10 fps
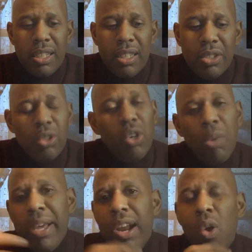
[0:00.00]
So look,
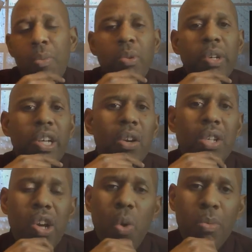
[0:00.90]
man, I hope you're
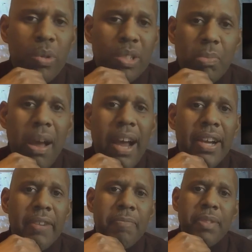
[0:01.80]
encouraged. I hope you're
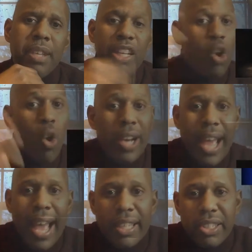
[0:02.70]
inspired. Call to
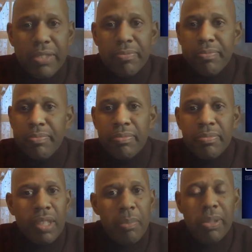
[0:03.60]
action.
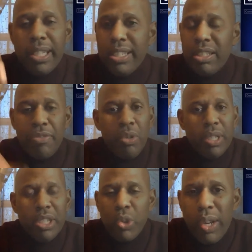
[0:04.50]
Please, if you
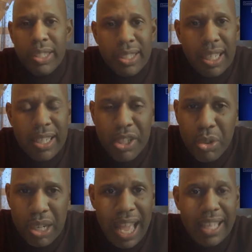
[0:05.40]
enjoyed this, I need you
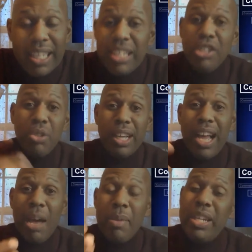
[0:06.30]
to like it. I need you to
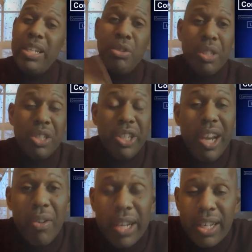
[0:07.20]
comment. I need you to
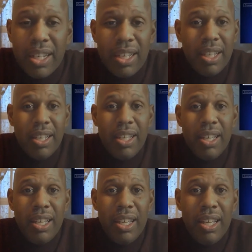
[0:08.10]
share it.
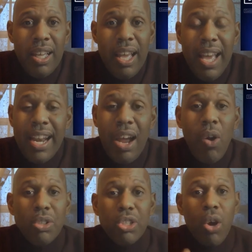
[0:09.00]
And I
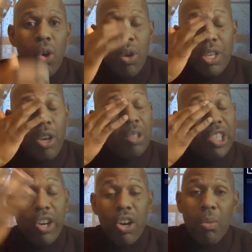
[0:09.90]
also,
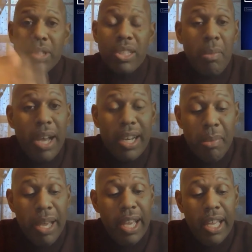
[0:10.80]
share it with somebody,
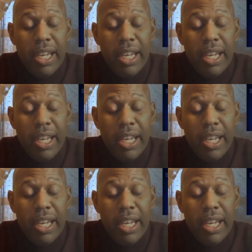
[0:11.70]
man.